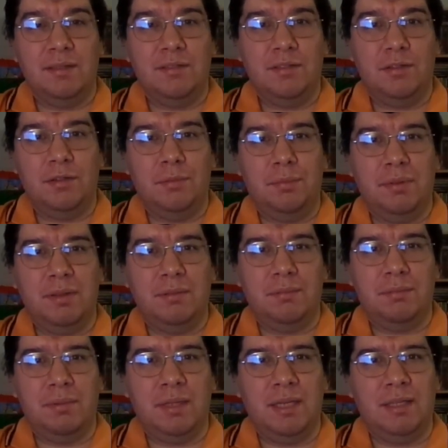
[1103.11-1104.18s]
so they
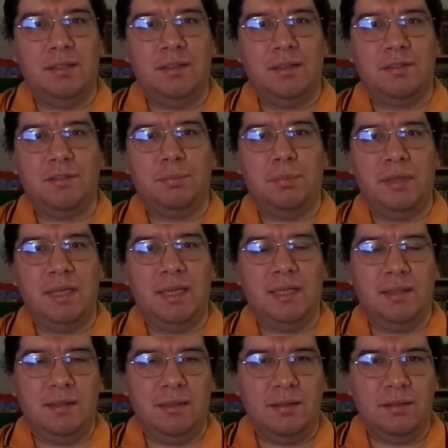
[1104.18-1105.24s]
began to
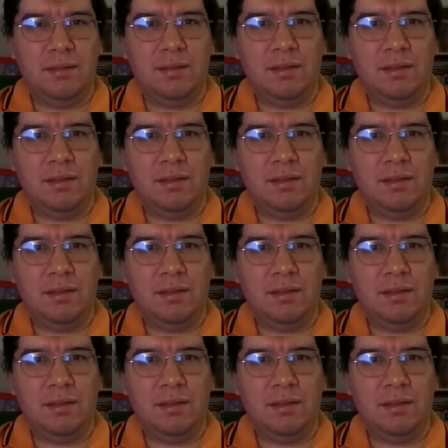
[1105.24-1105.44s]
explain